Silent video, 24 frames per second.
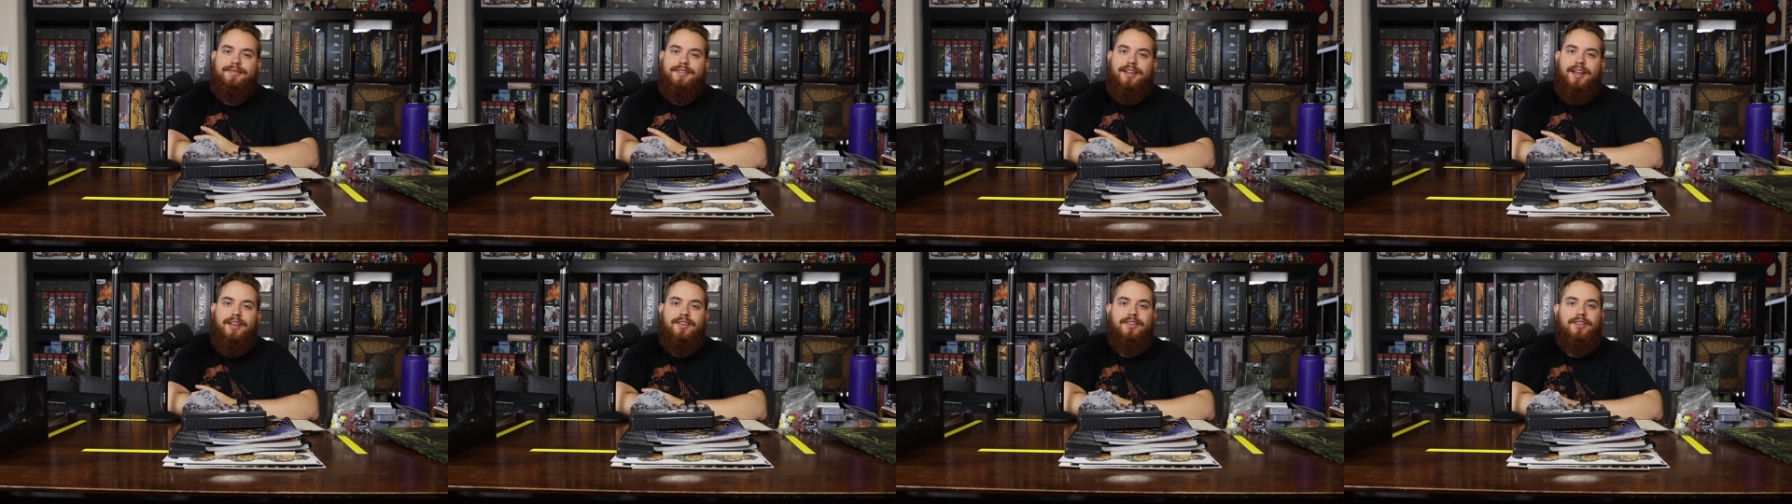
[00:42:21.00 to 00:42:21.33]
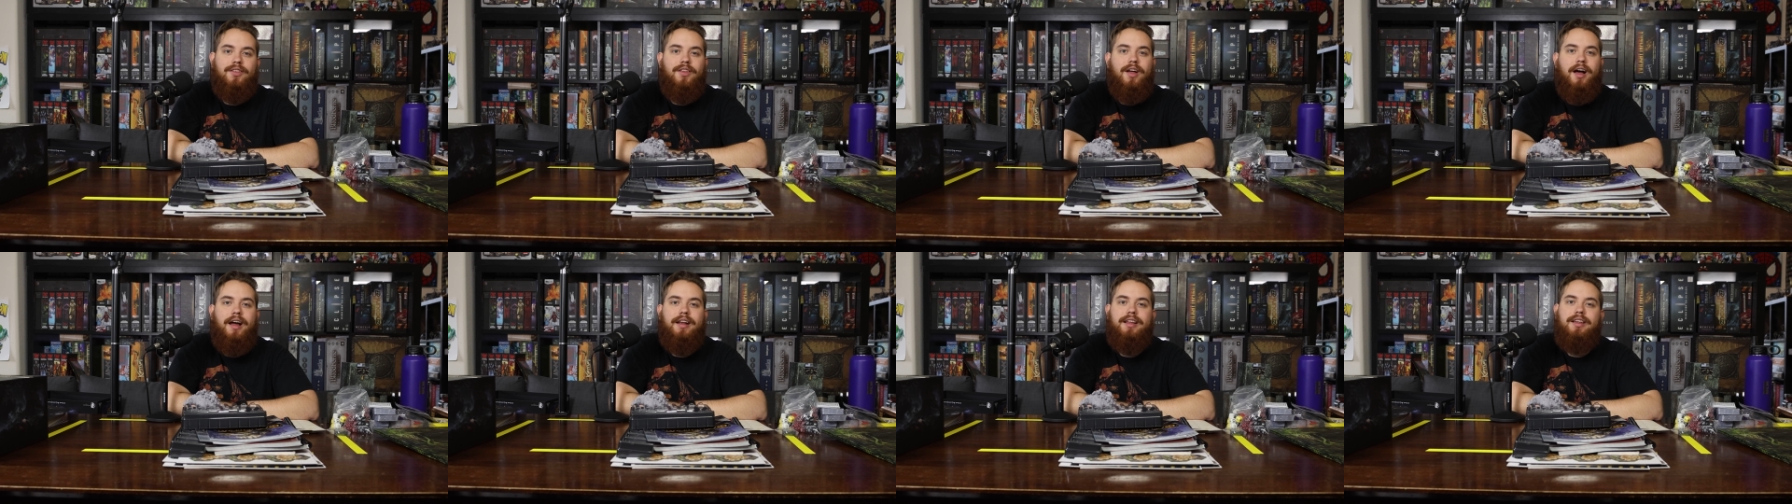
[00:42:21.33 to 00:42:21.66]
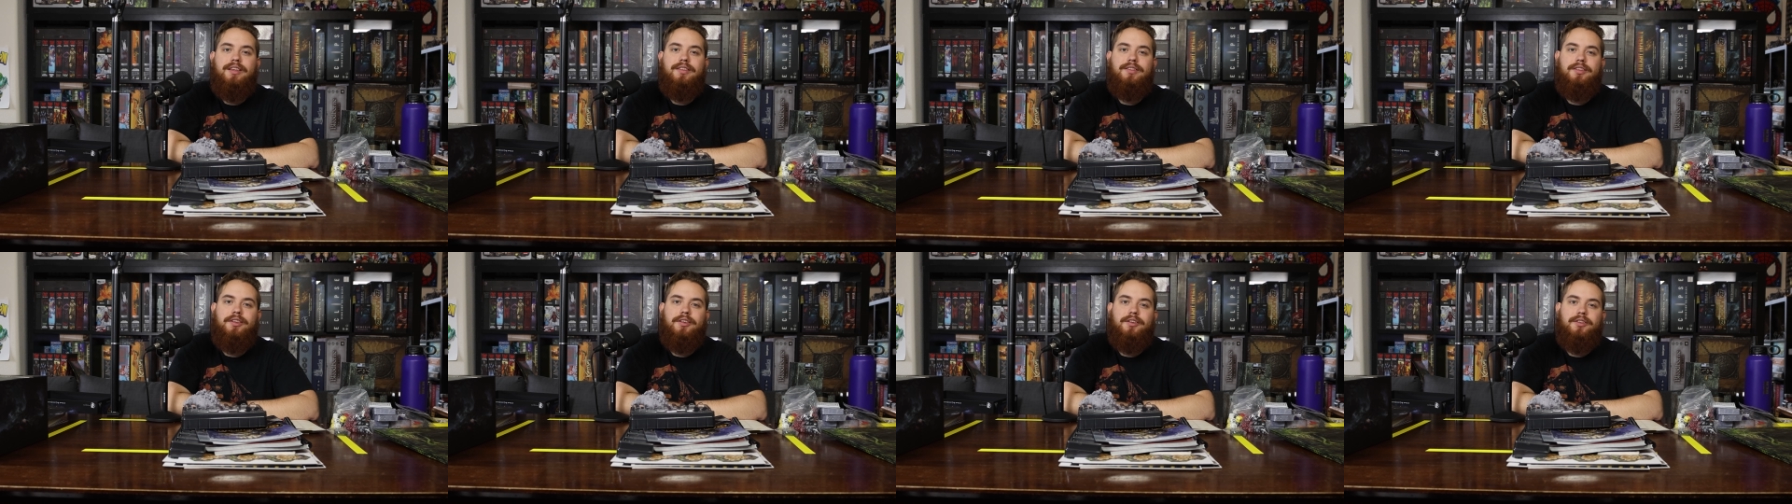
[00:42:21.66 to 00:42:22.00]
it's a lot
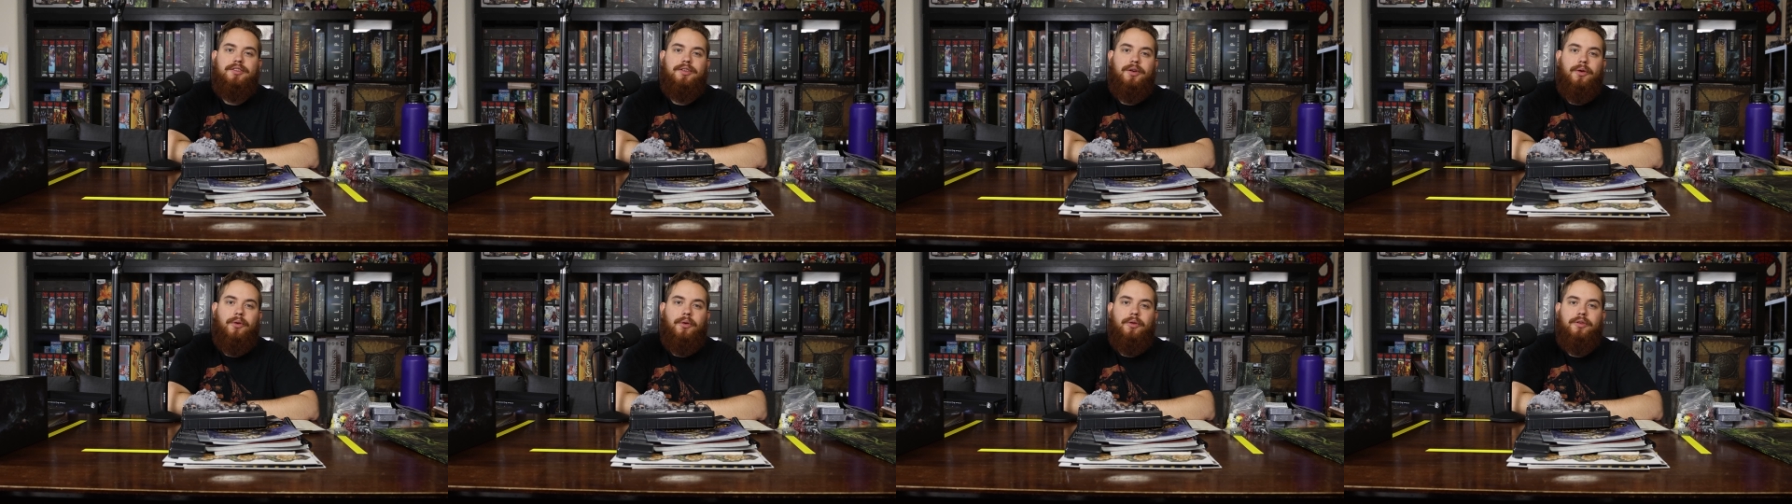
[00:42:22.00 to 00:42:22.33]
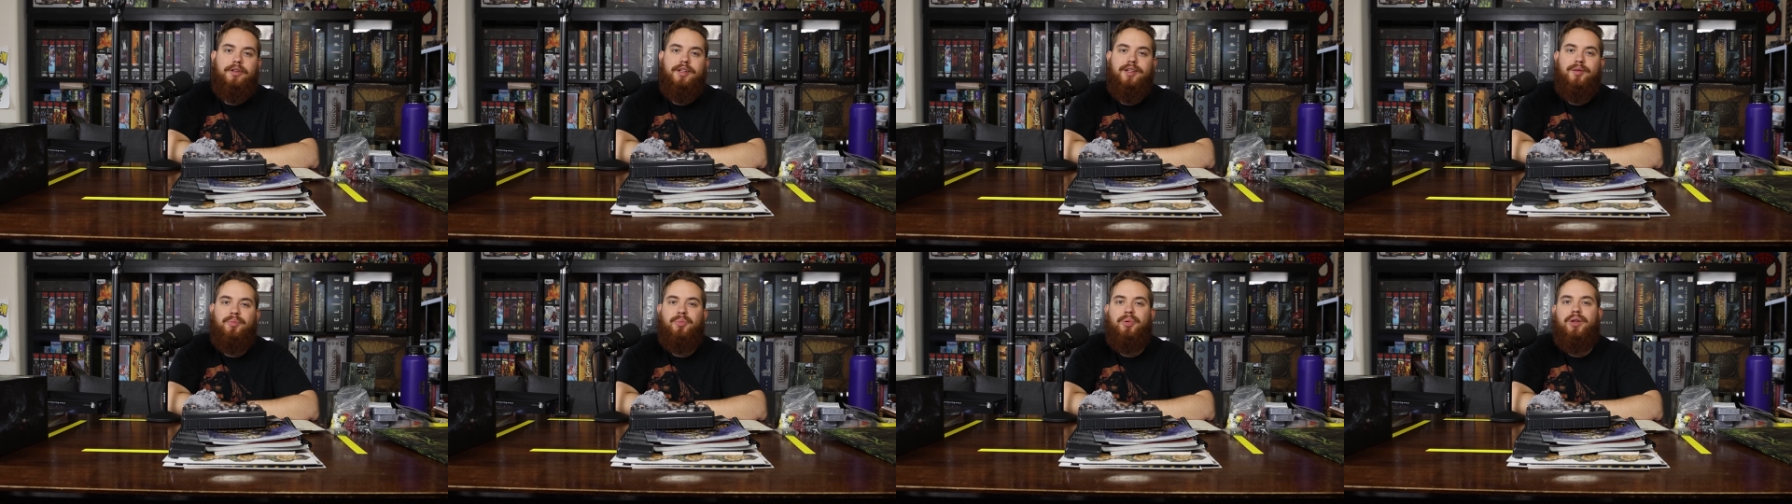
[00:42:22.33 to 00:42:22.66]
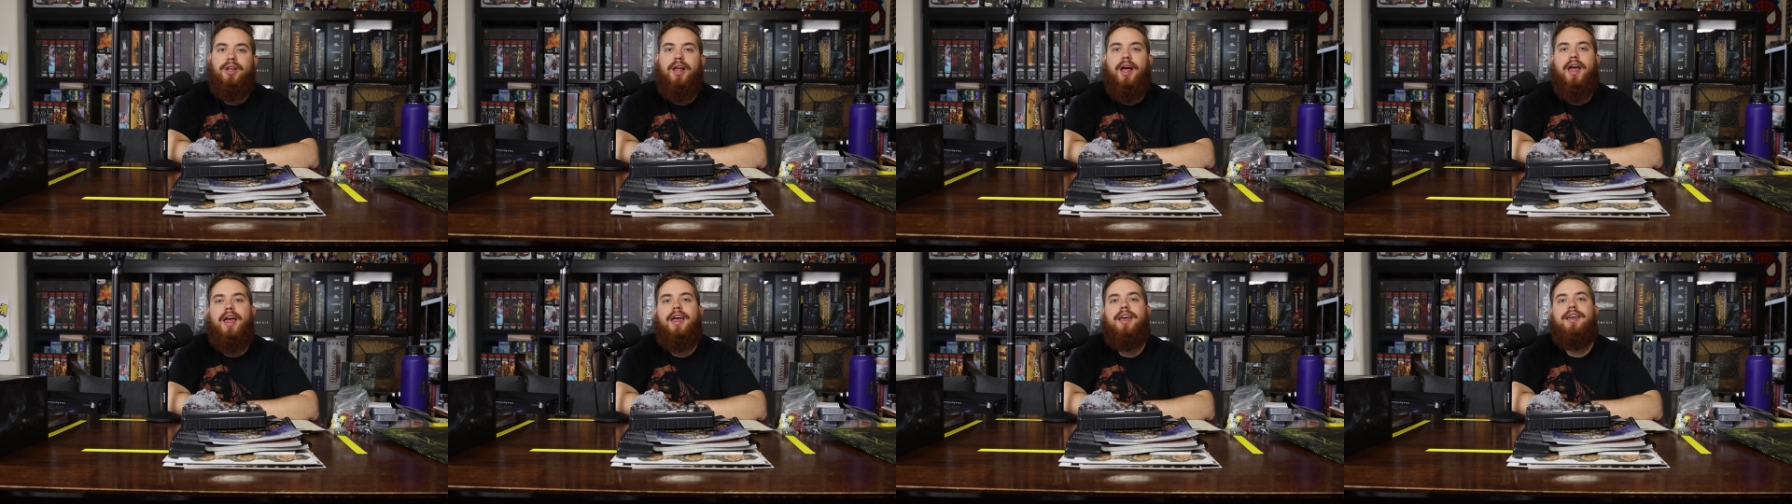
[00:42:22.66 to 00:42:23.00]
easier to only
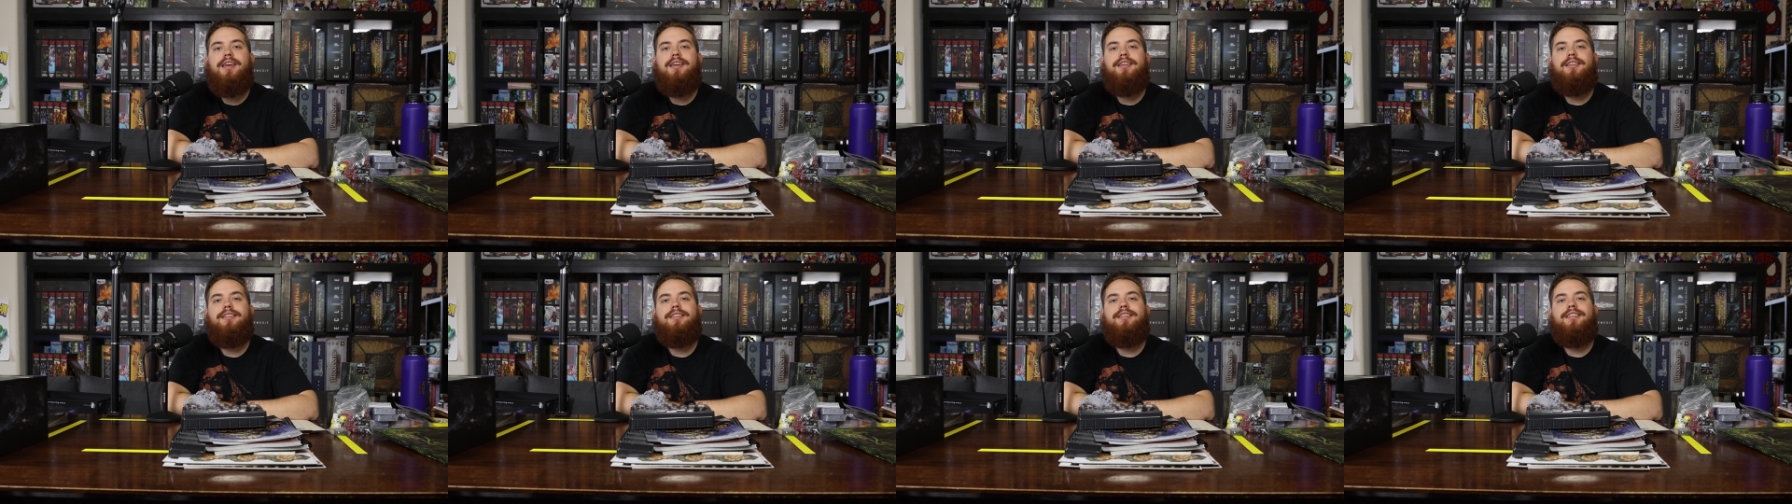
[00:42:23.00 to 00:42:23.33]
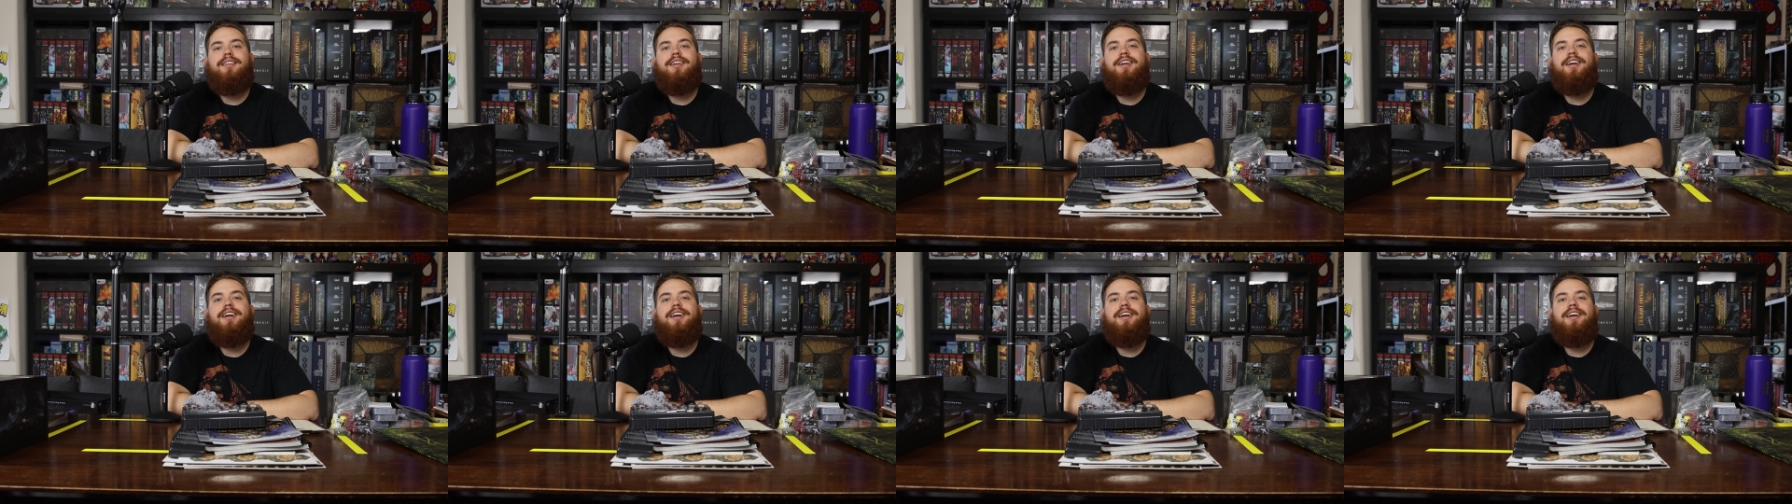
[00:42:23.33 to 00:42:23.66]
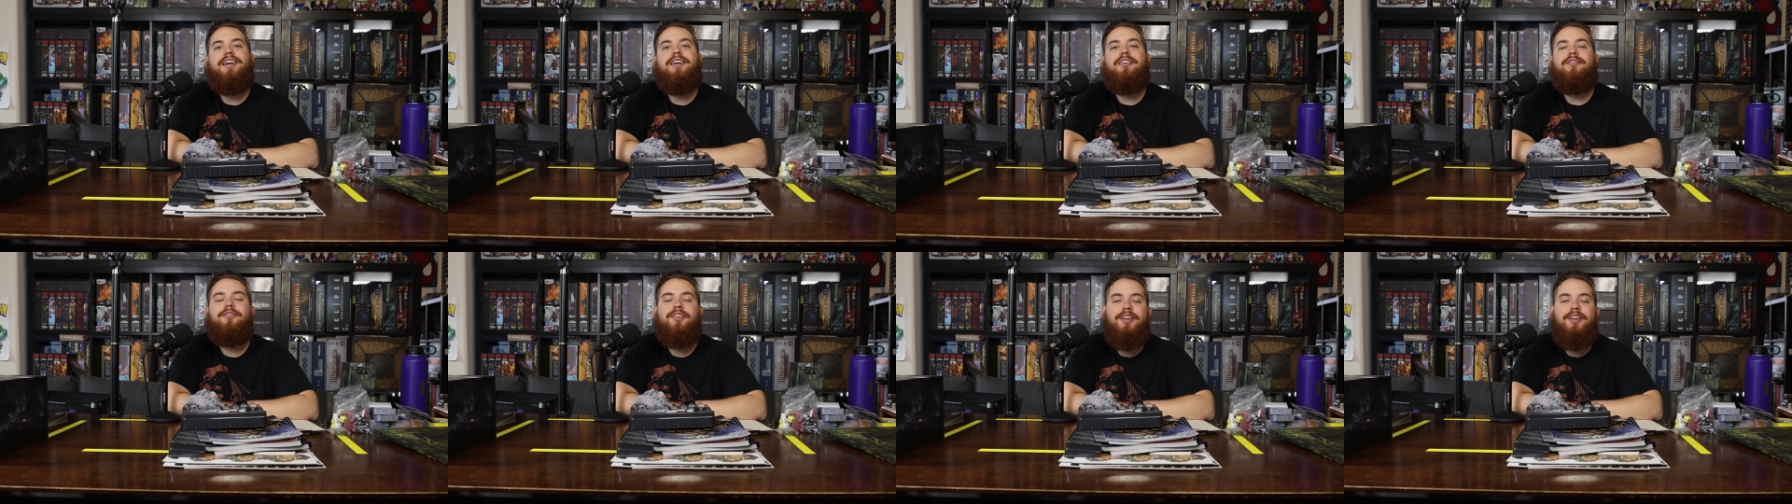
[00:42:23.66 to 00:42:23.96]
play uh,